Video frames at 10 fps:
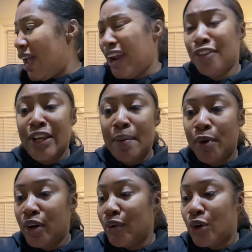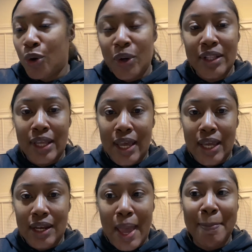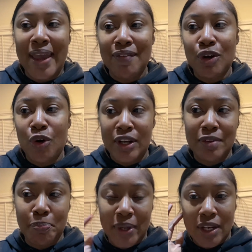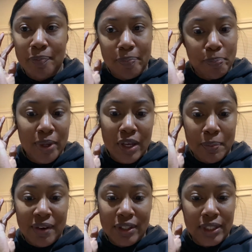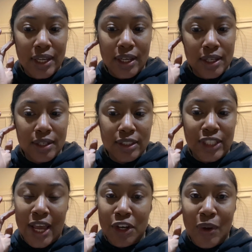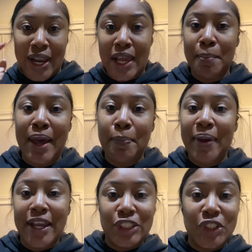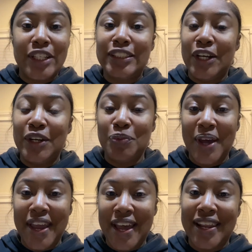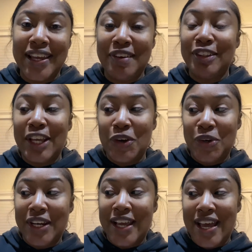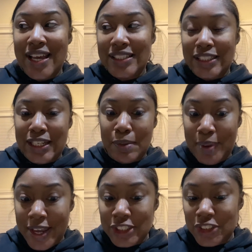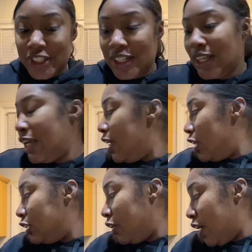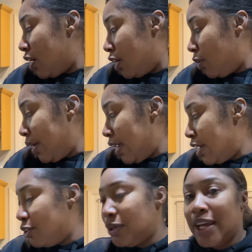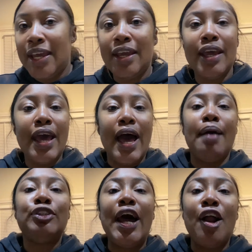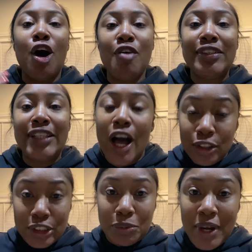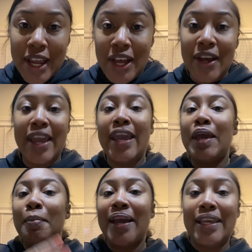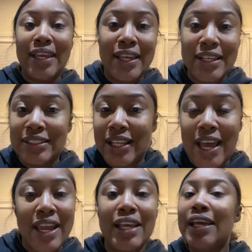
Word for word: I don't think I'm gonna record that. I may record them pin up pin up everything because y'all know I like my pantry a certain way. I like everything organized in the pantry. So they're gonna go ahead and do that. I'm trying to over talk Terrell and my kids like